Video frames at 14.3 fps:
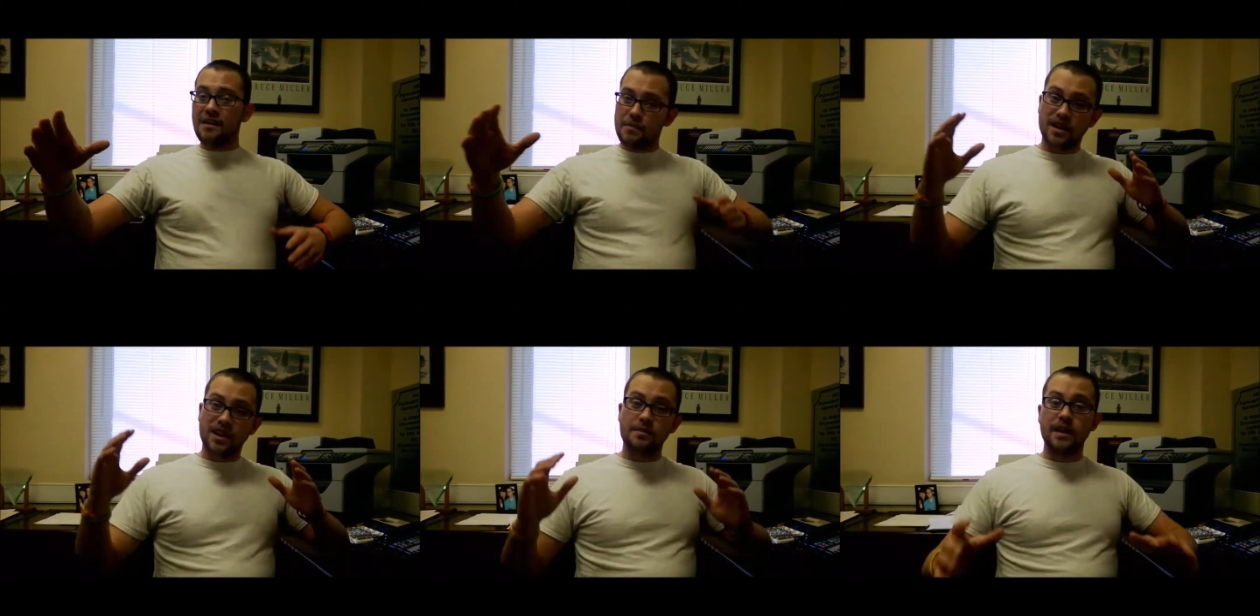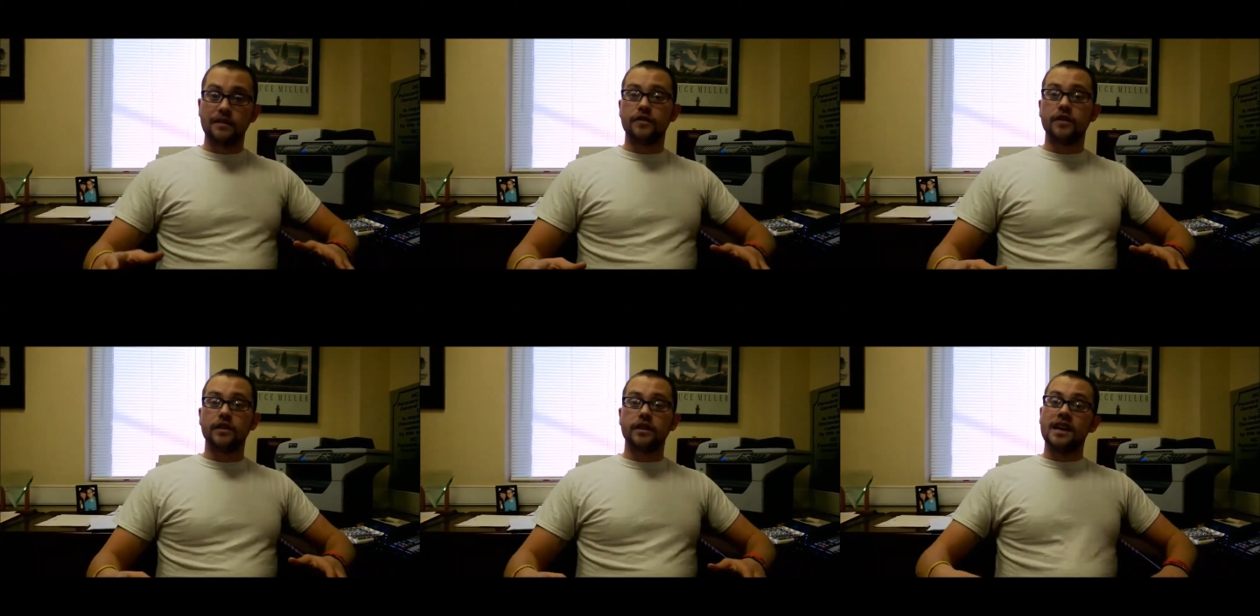But come have
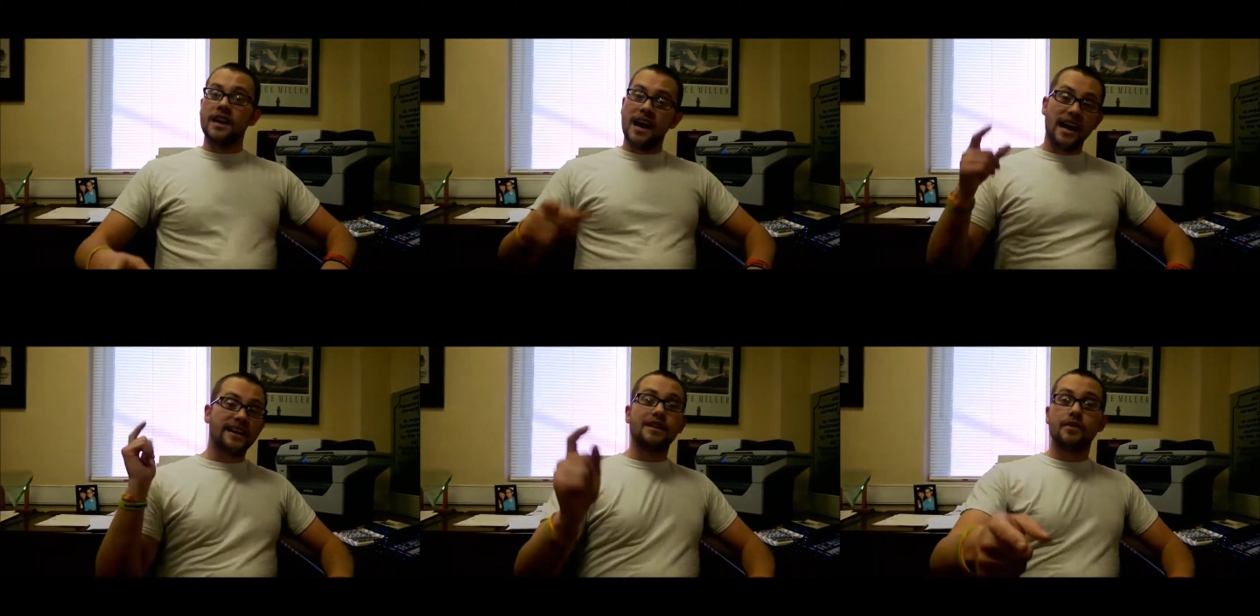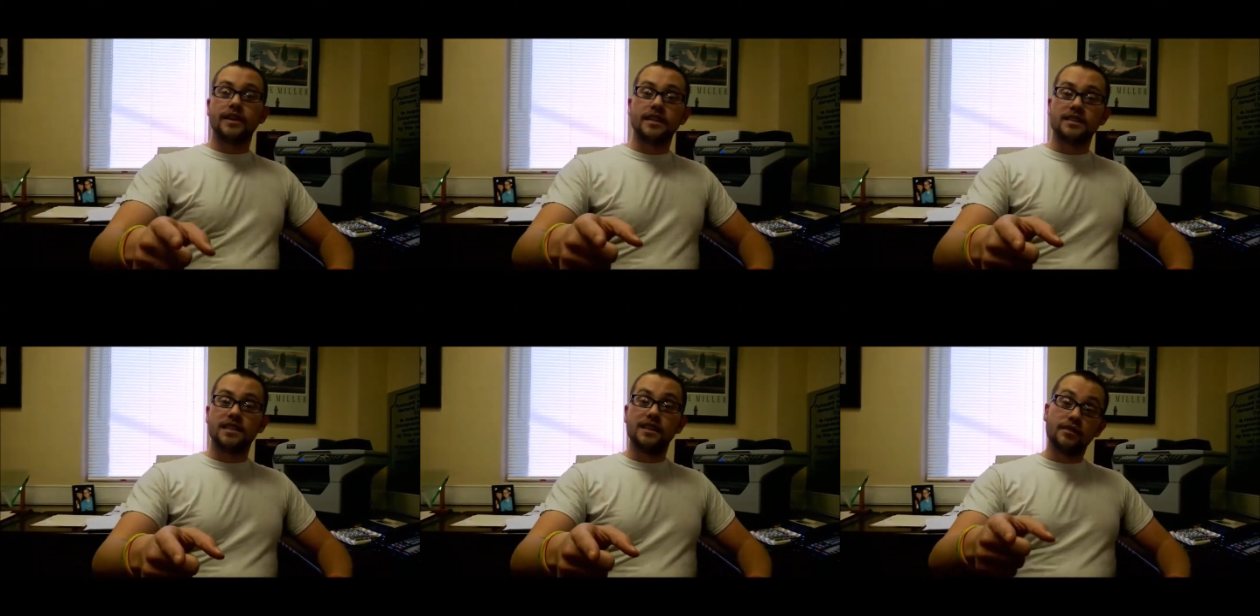fun. I can't wait
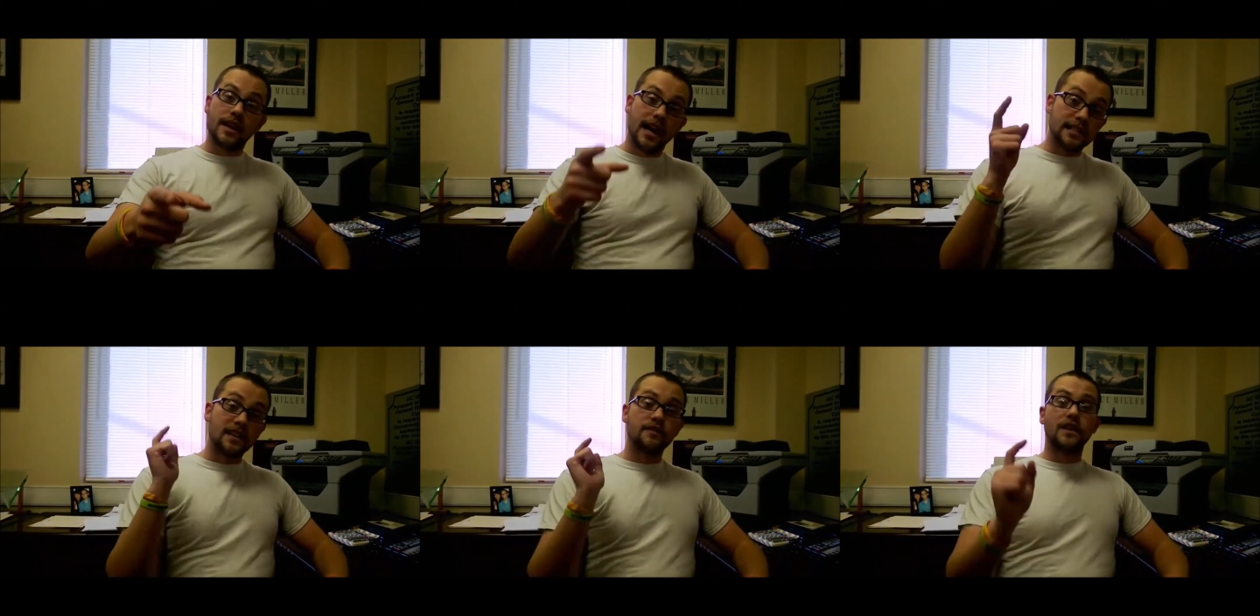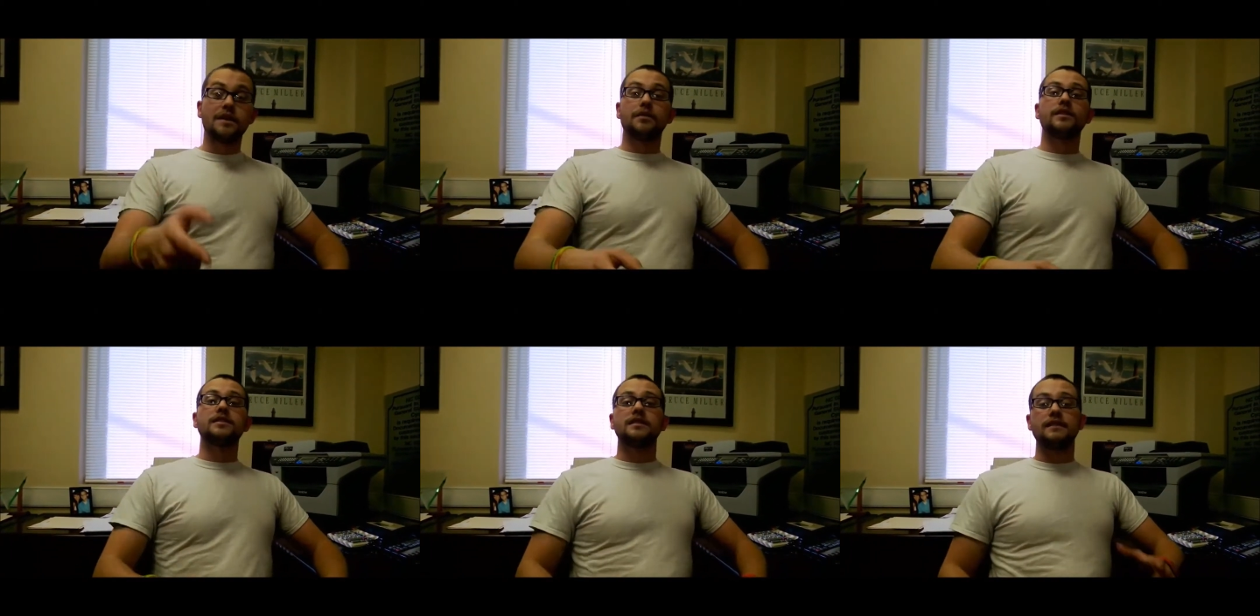to see you guys.
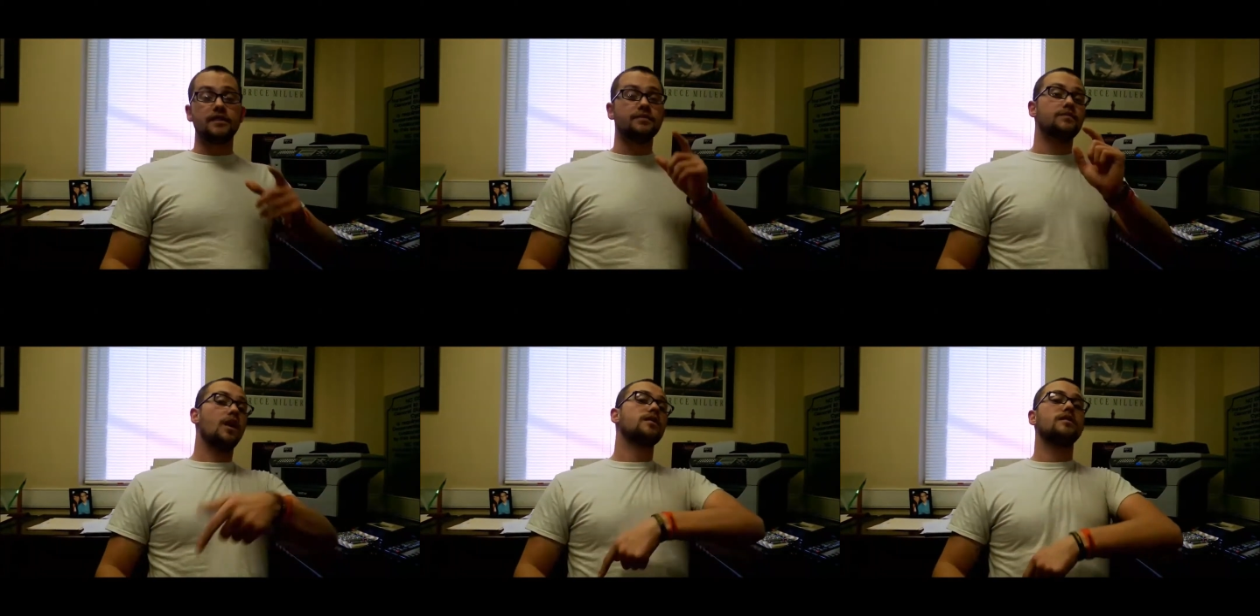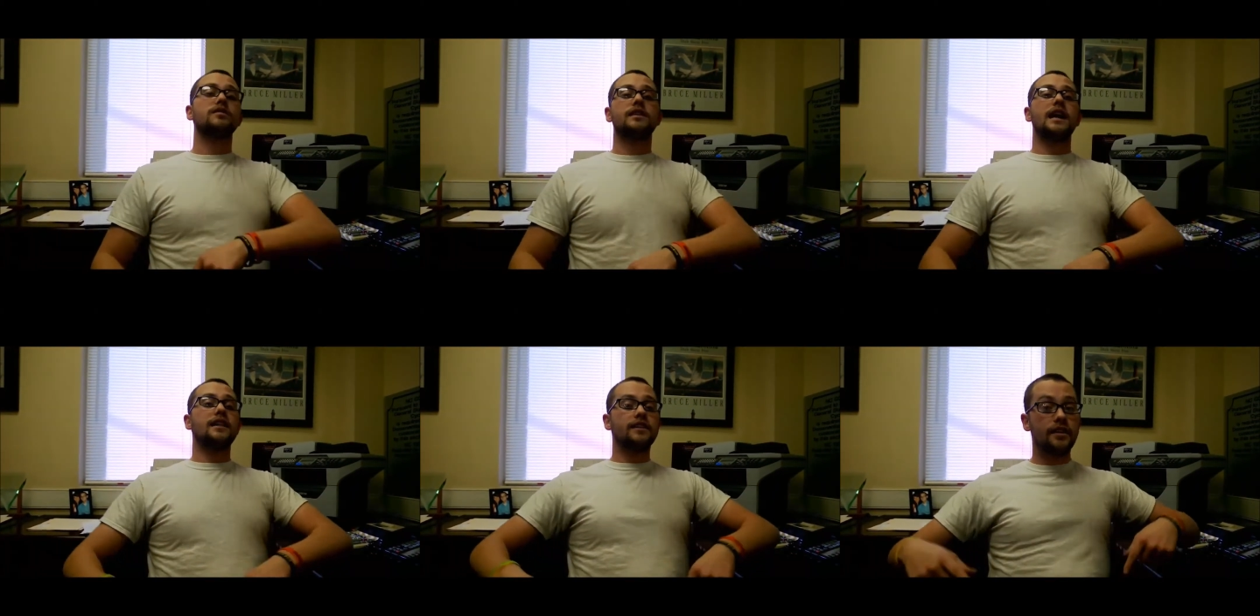February 7th. Mark on your
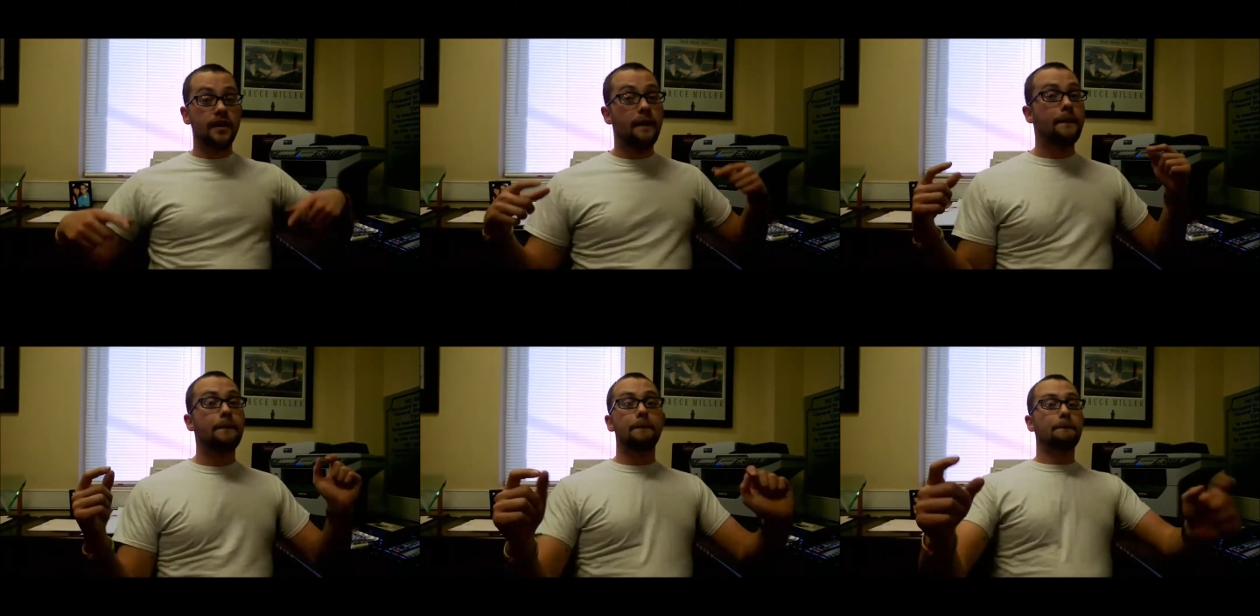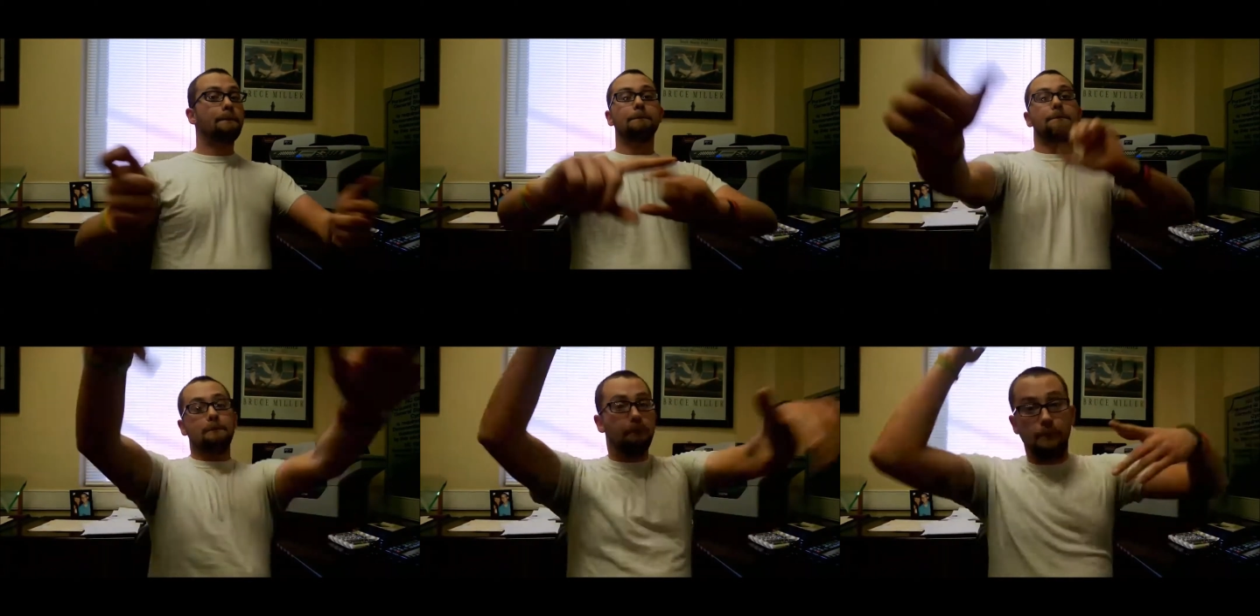calendar.
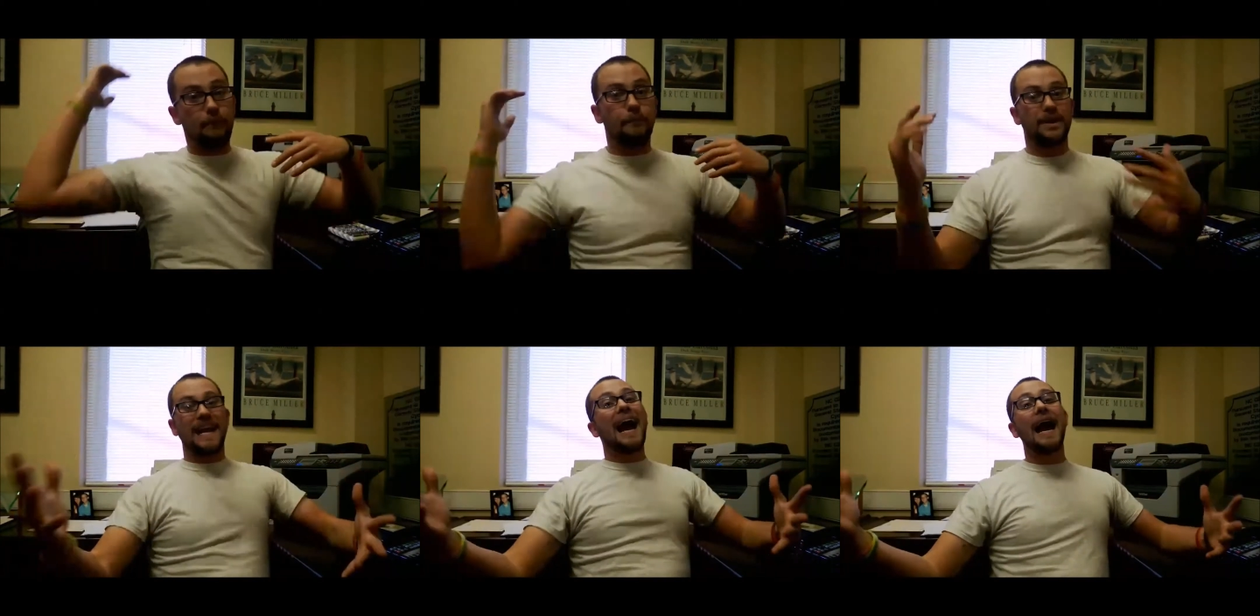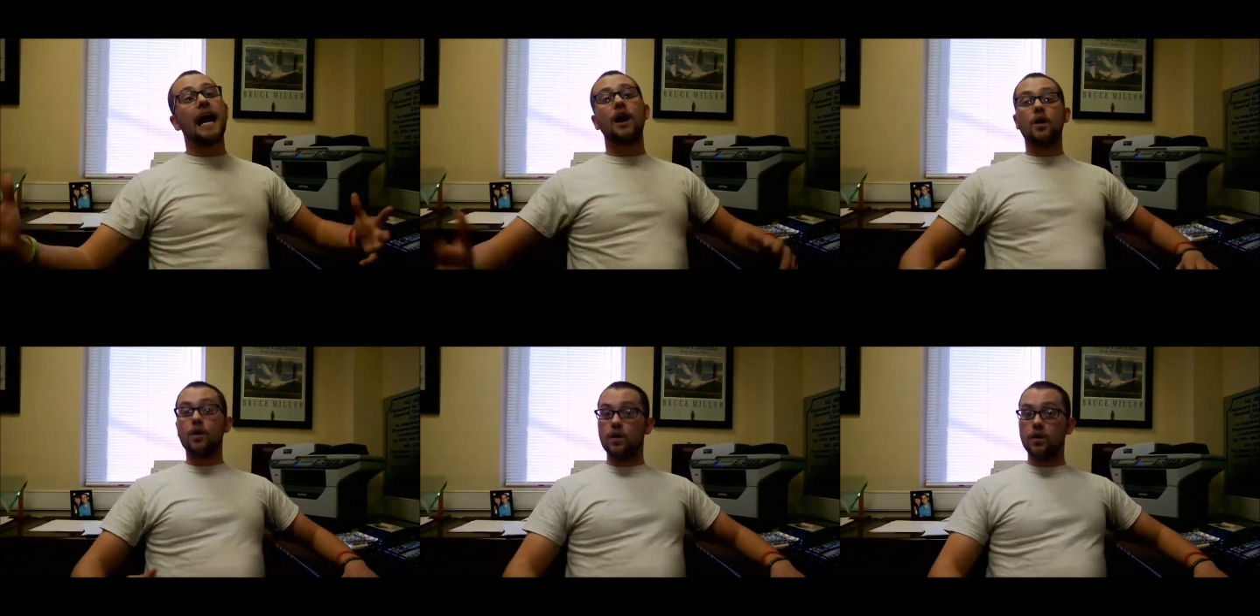Pa-cow.